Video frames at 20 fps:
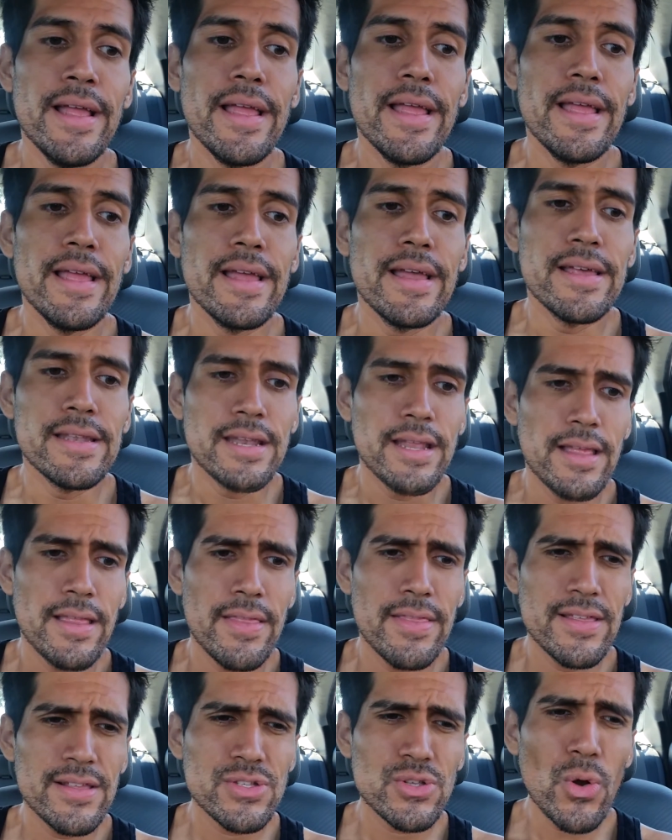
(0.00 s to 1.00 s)
and
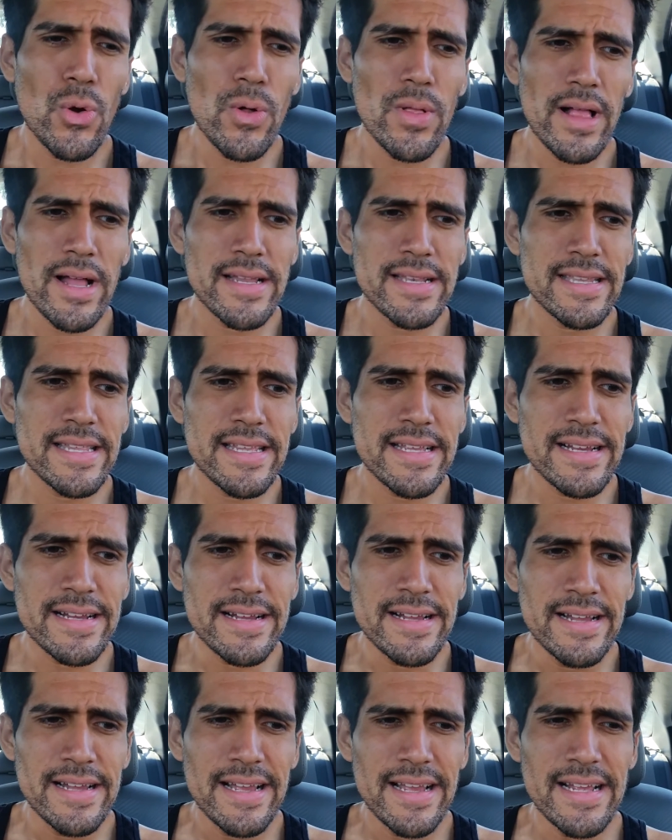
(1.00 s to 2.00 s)
this whole
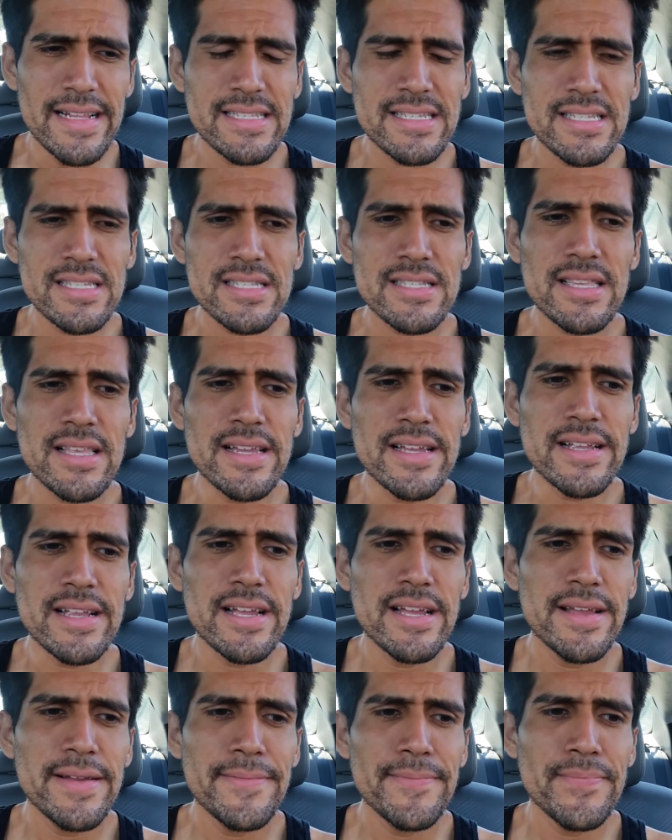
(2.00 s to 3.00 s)
idea. It's just like